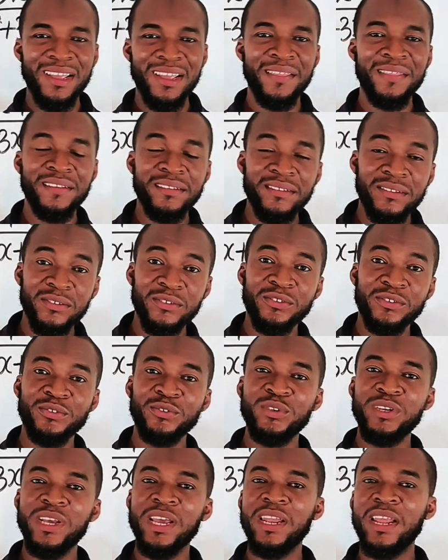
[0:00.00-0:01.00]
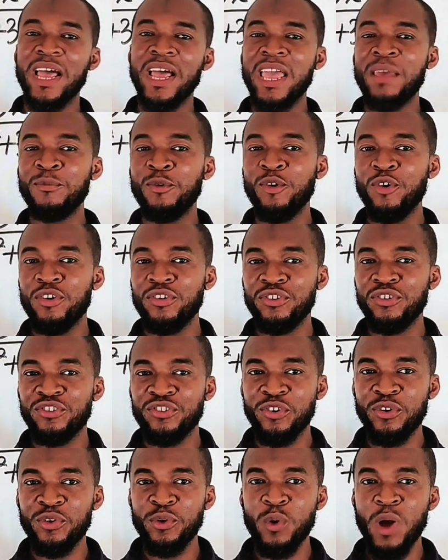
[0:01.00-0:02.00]
In this tutorial, I'm going to
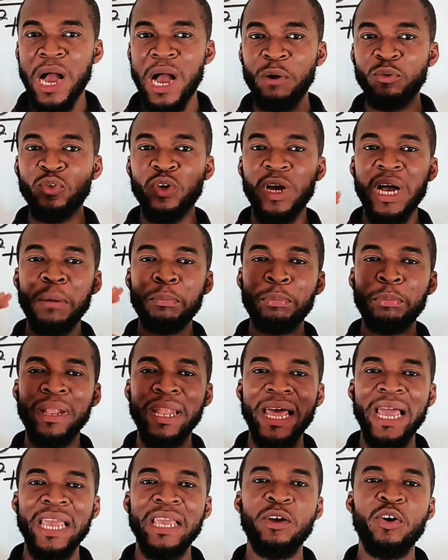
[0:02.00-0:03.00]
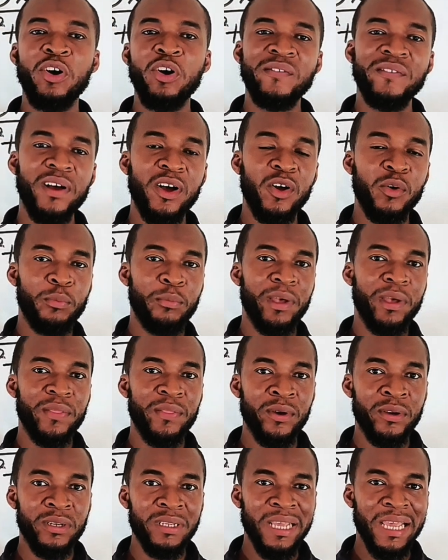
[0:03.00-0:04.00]
show you how to apply cover of
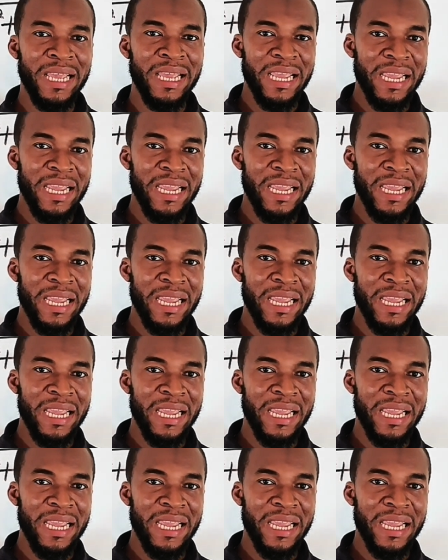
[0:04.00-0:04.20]
method